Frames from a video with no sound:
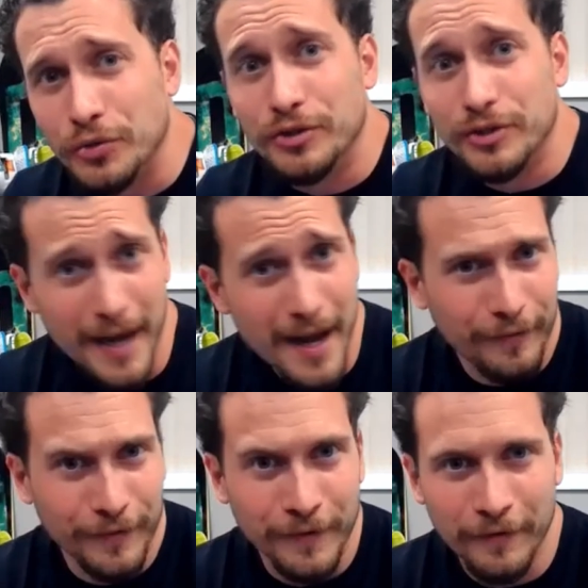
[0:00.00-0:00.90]
huge, yeah,
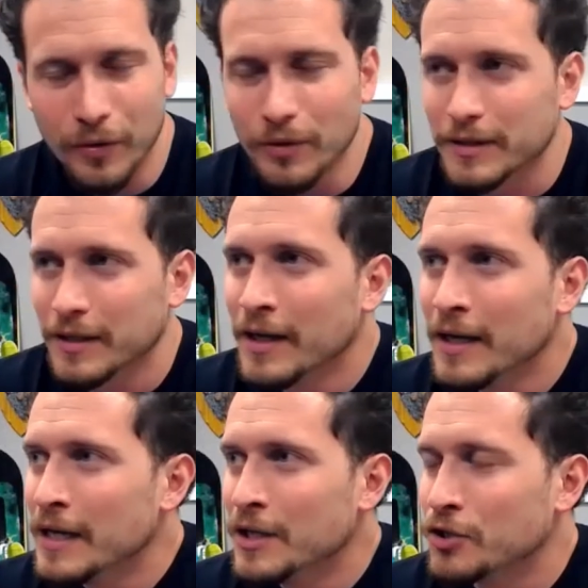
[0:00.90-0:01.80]
of course.
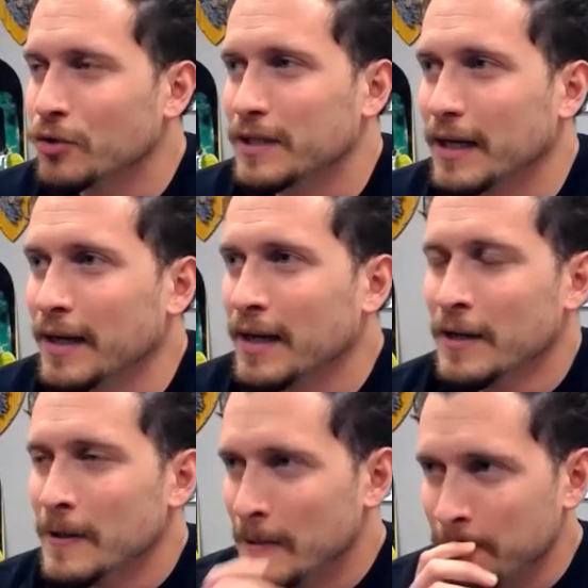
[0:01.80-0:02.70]
So it's like,
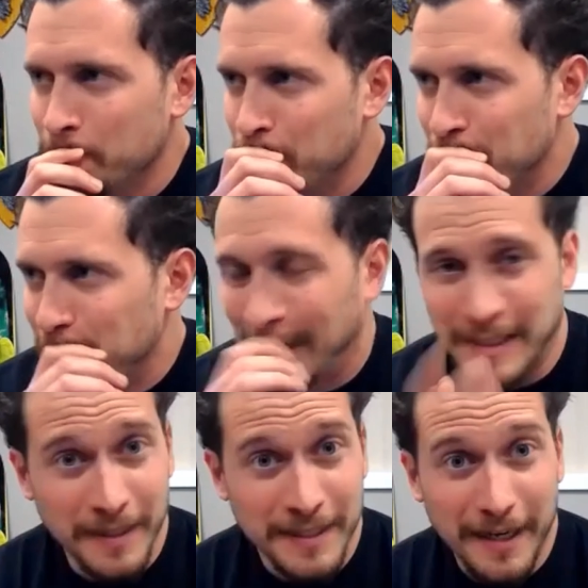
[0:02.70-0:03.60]
I
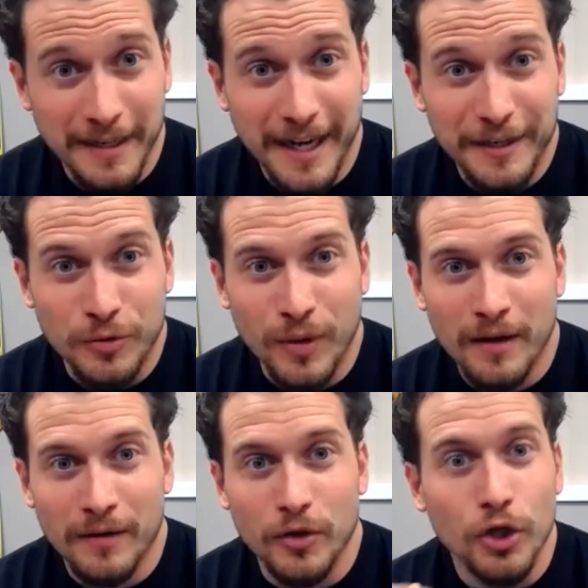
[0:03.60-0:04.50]
said this at Ignite as
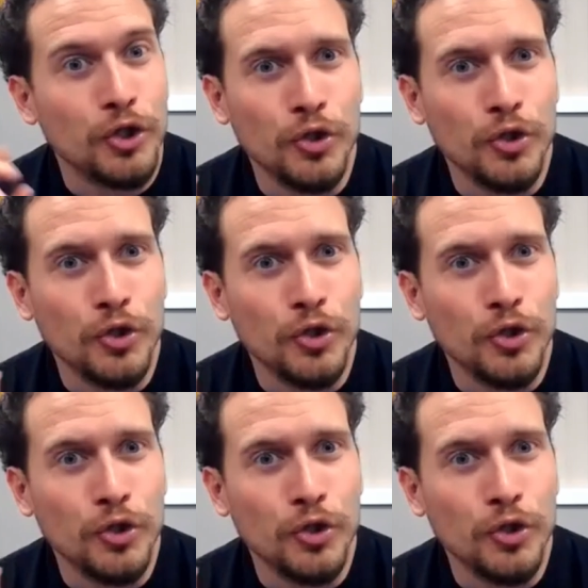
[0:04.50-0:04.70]
well.